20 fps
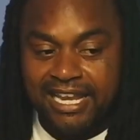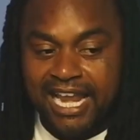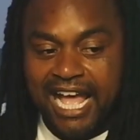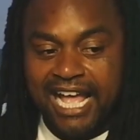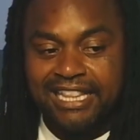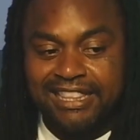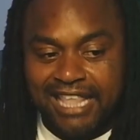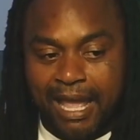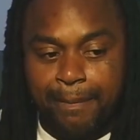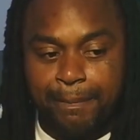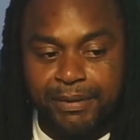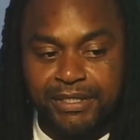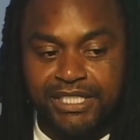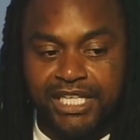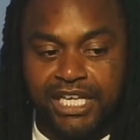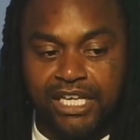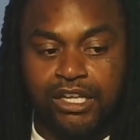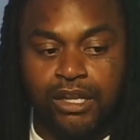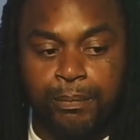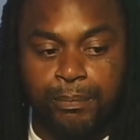Not that
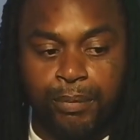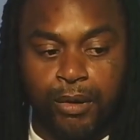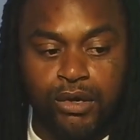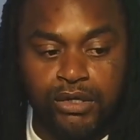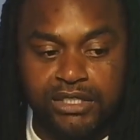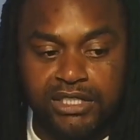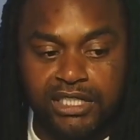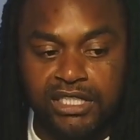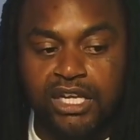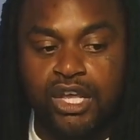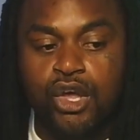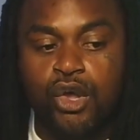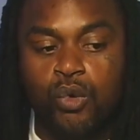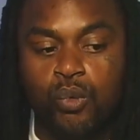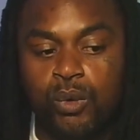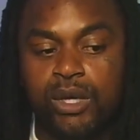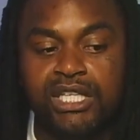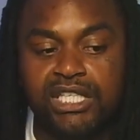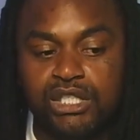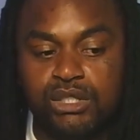particular person.
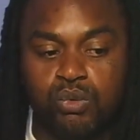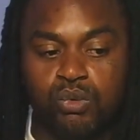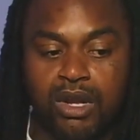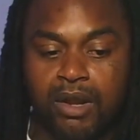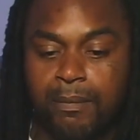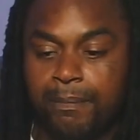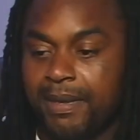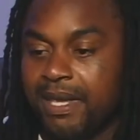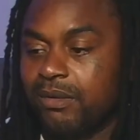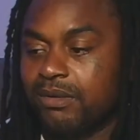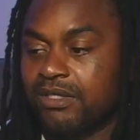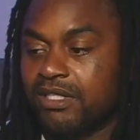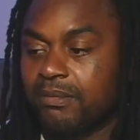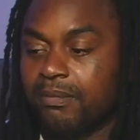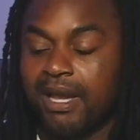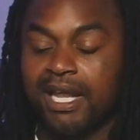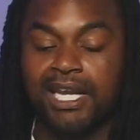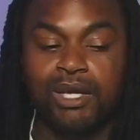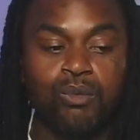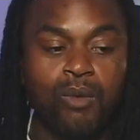We just want to be with
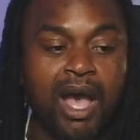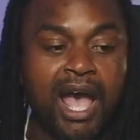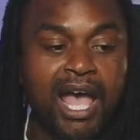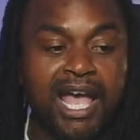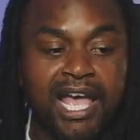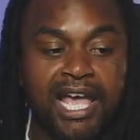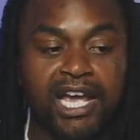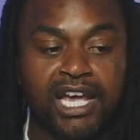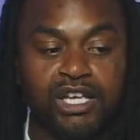somebody. Why?